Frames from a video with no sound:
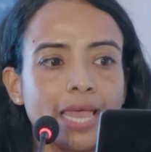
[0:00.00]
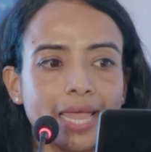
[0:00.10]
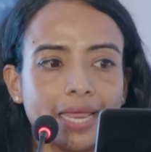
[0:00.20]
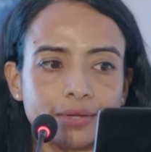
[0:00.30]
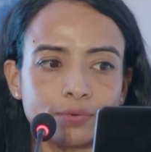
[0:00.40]

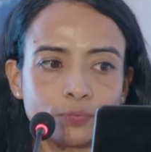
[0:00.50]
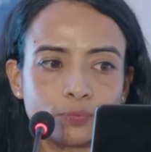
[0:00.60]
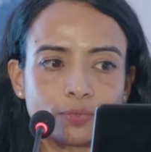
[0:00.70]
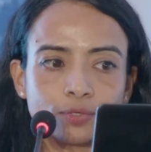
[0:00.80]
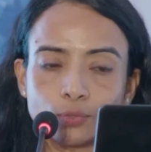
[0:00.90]
and
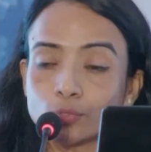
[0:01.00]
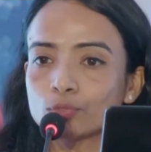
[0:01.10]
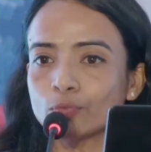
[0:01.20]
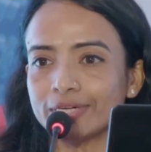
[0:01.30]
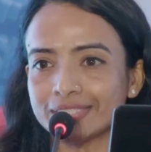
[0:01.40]

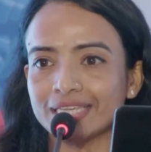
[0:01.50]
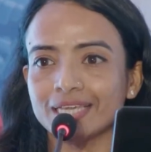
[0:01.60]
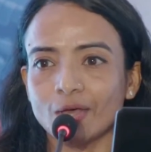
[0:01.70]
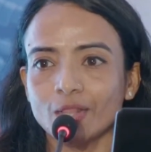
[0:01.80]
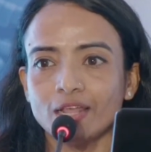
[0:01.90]
those who were
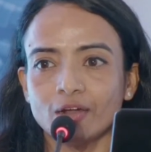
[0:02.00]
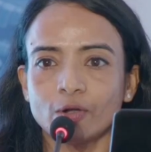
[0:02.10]
single or